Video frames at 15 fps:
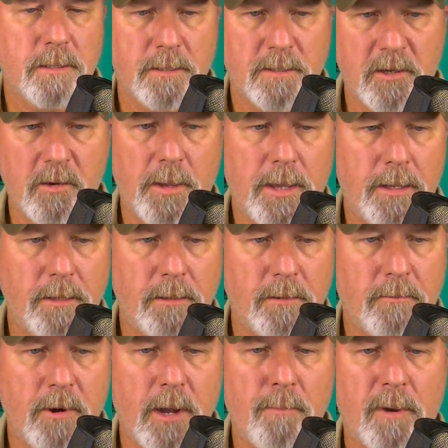ahead and
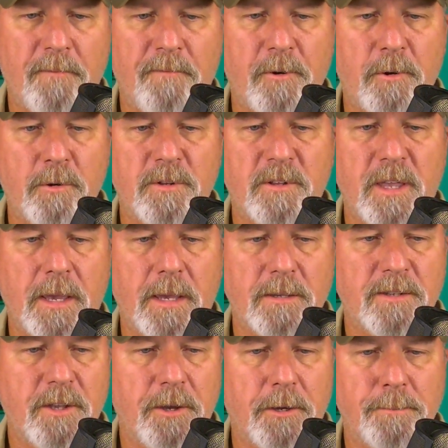grab my first guest
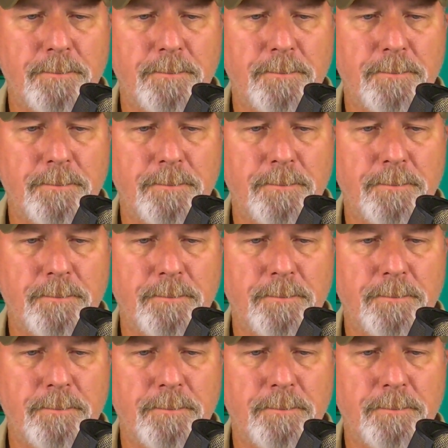here.